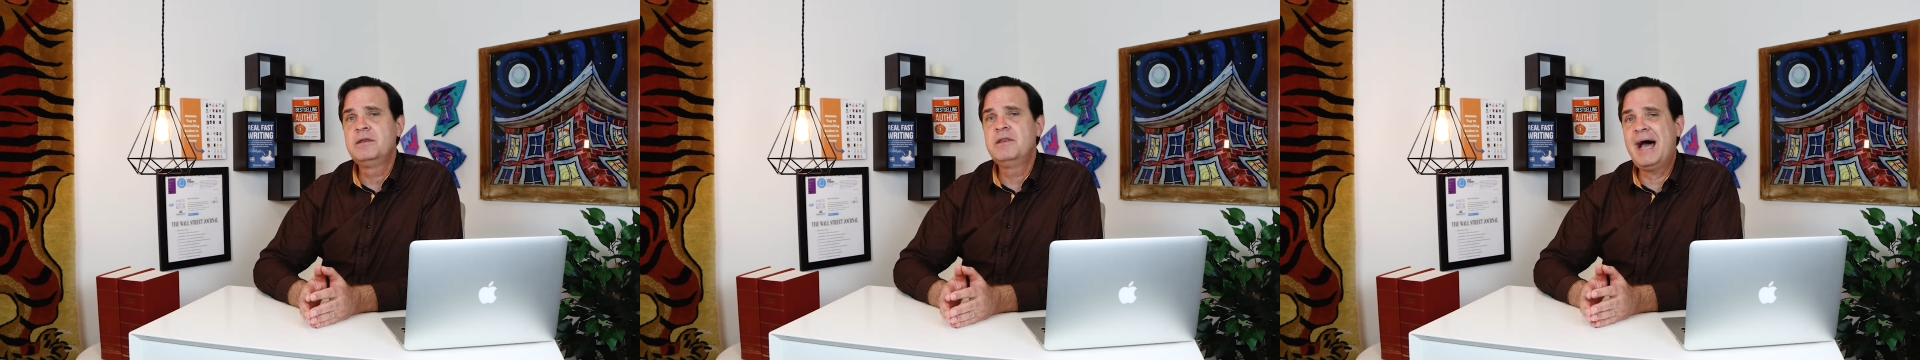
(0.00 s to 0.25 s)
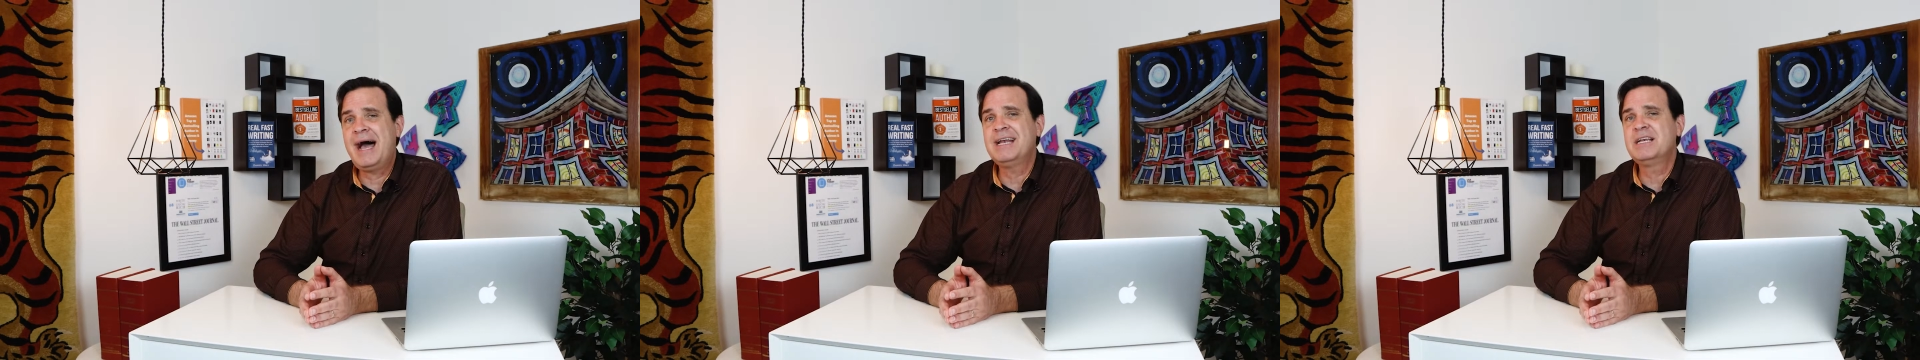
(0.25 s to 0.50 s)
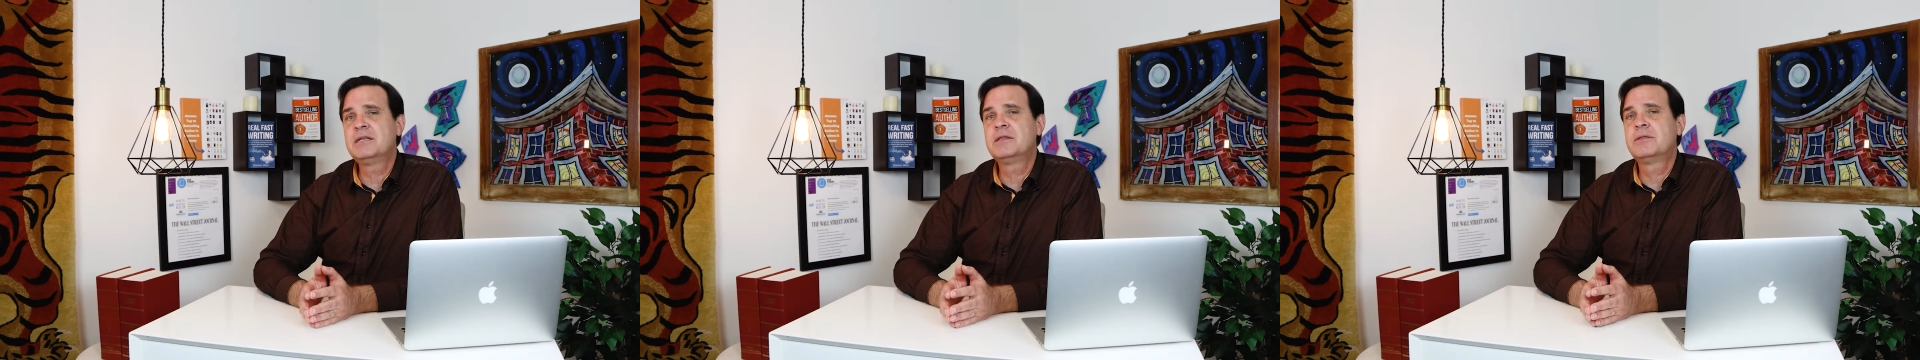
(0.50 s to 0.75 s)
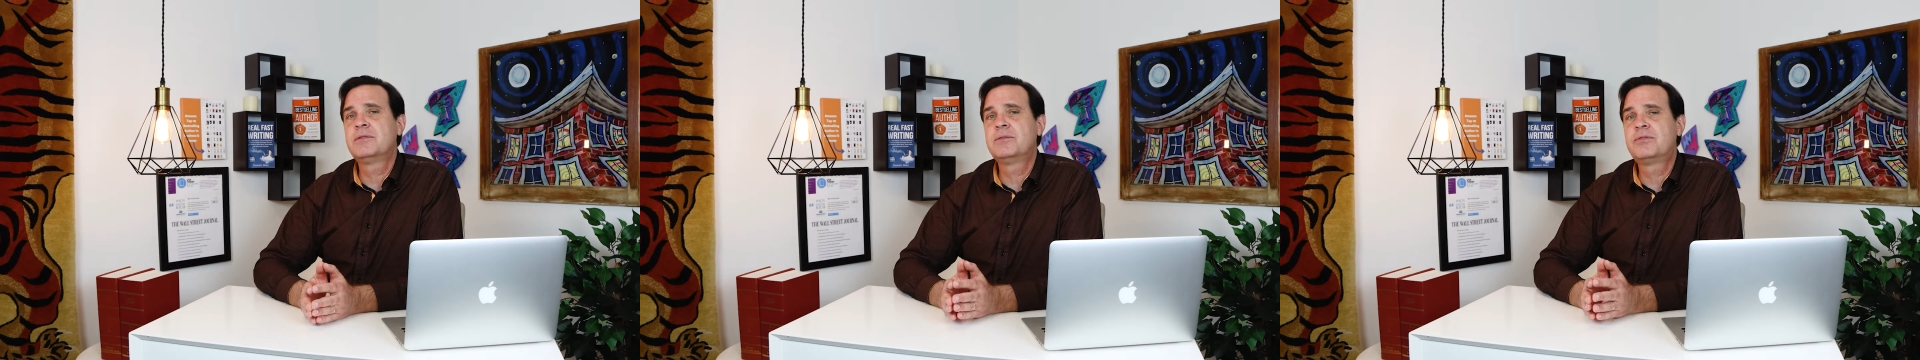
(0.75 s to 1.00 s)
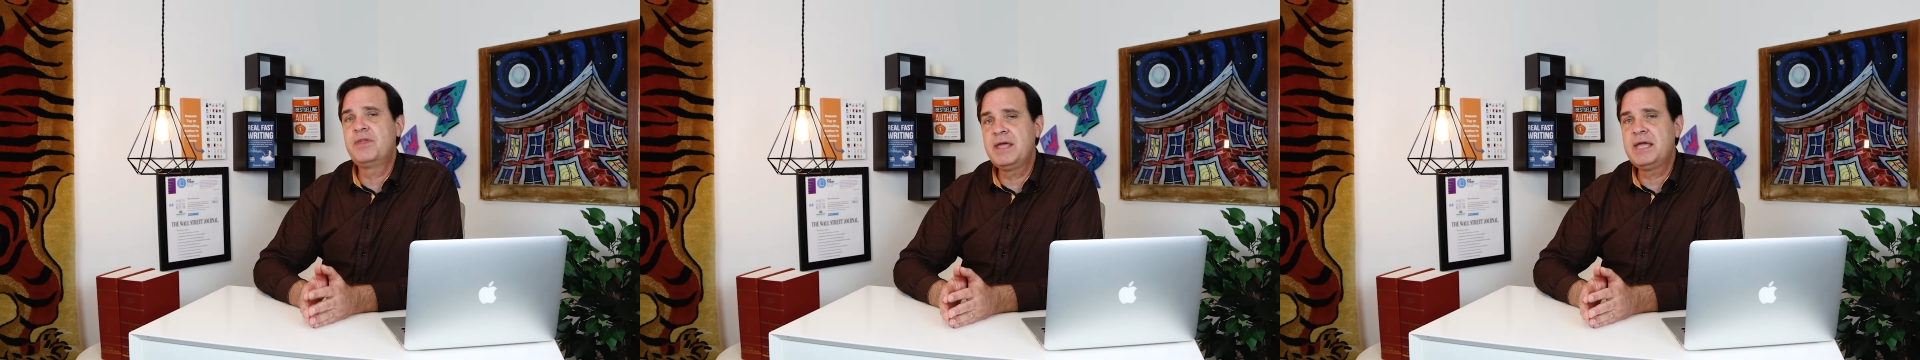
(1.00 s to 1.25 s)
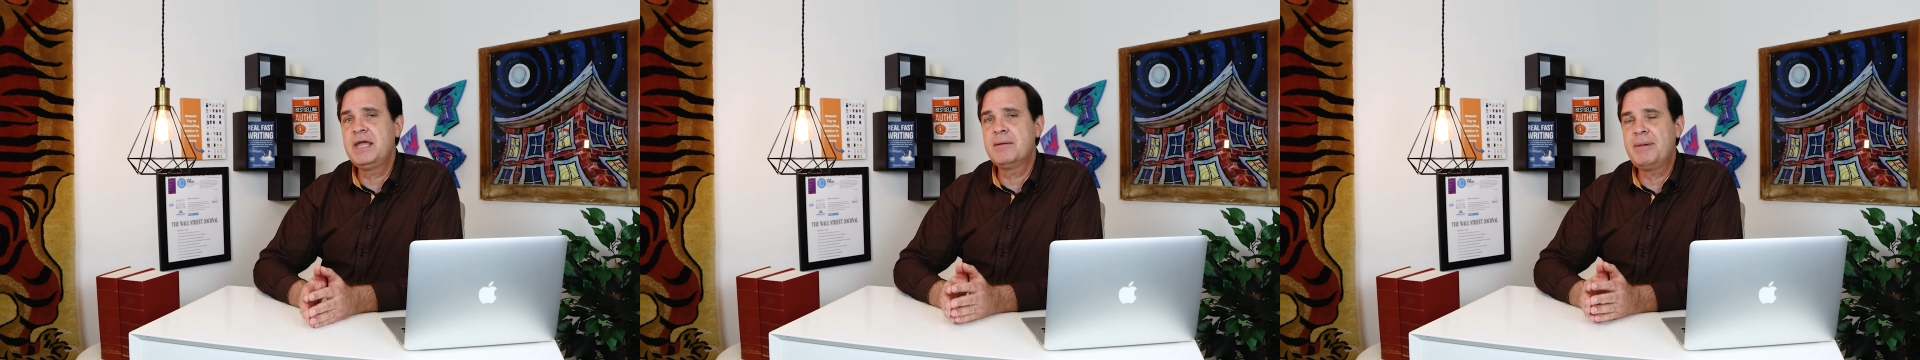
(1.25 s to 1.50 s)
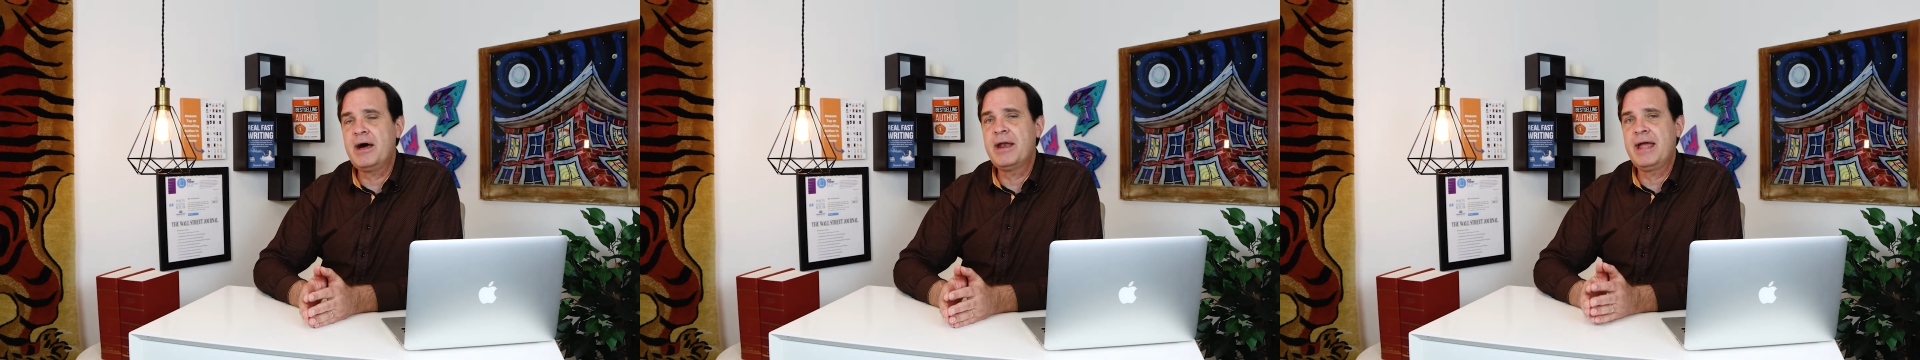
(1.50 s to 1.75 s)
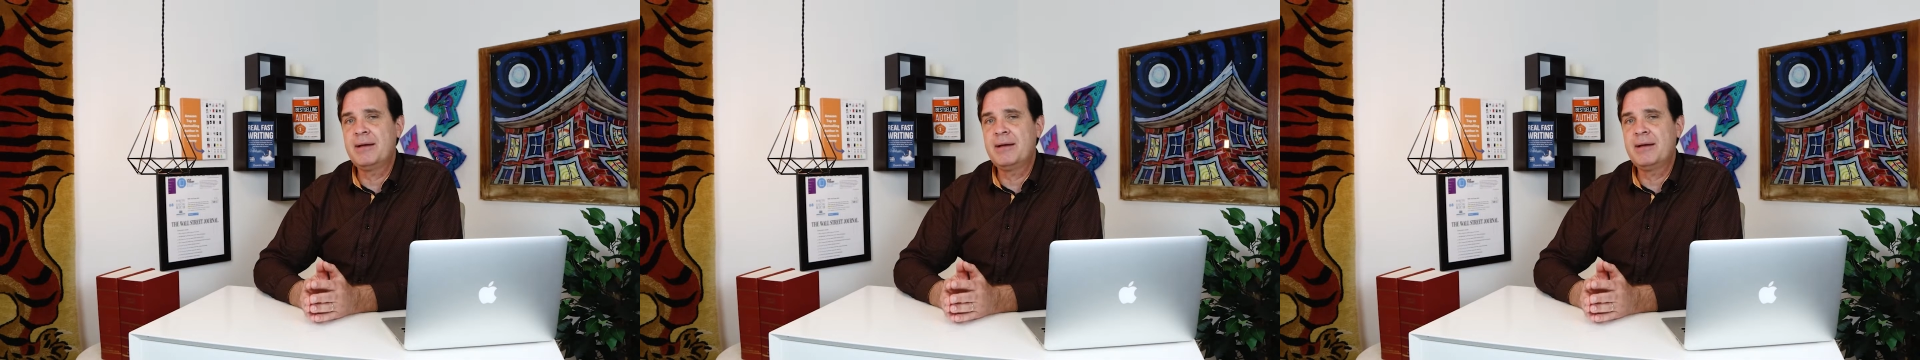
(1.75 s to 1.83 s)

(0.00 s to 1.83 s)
not thinking about